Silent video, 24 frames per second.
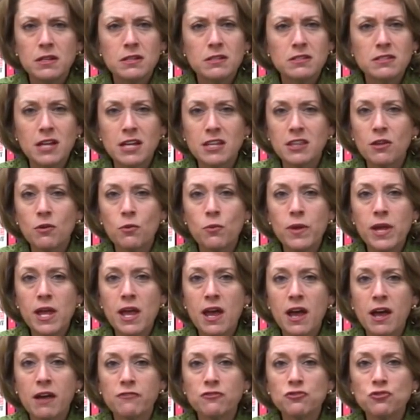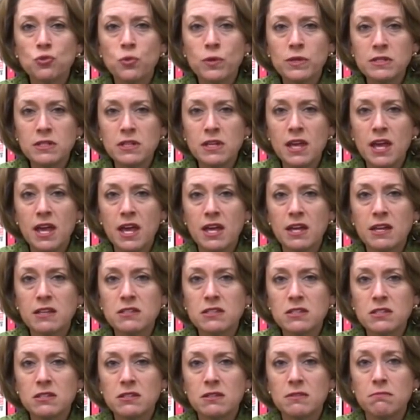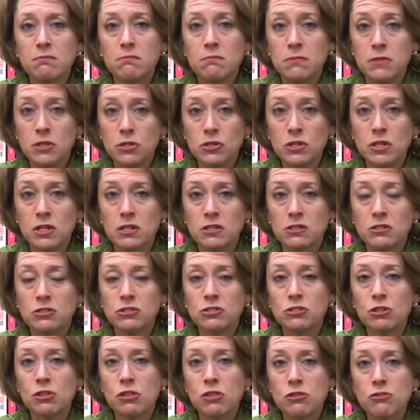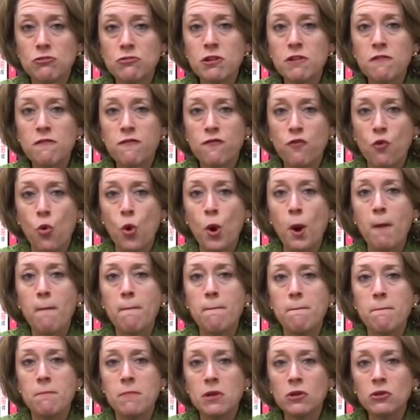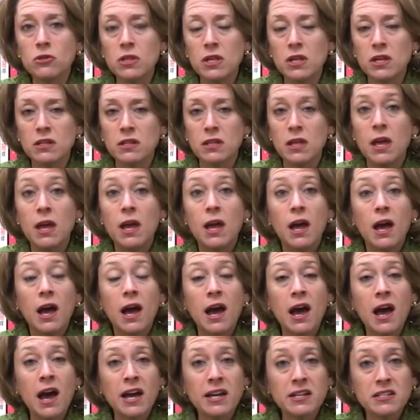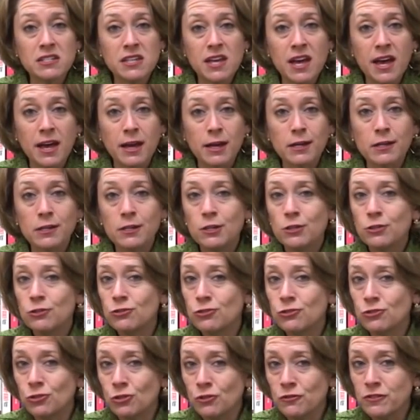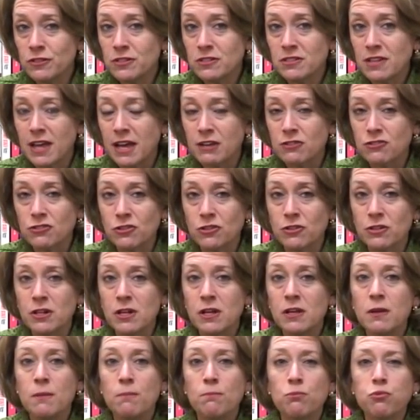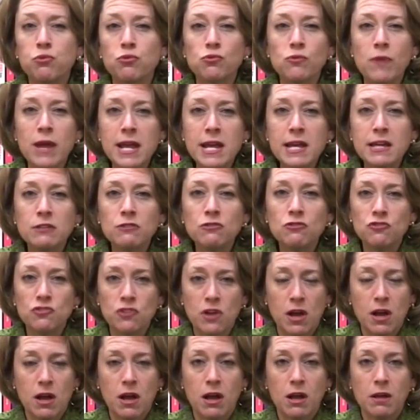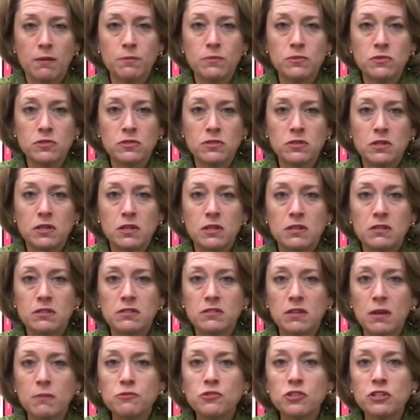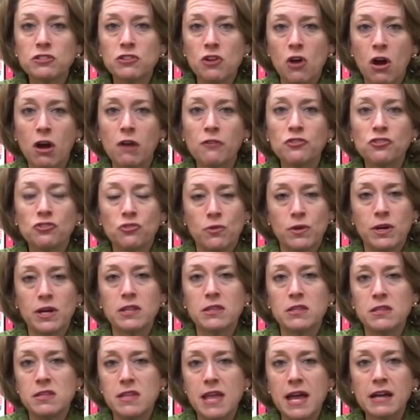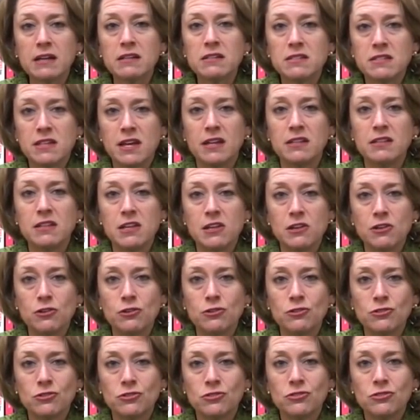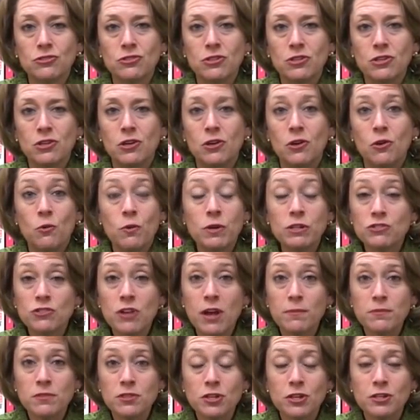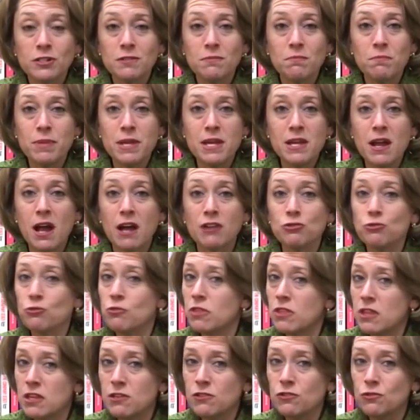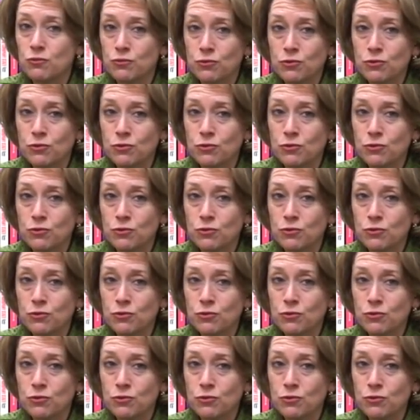saying that we have 28 million to 34 million high-tech service sector brain jobs subject to offshoring in the next 10 years. What jobs are there going to be under these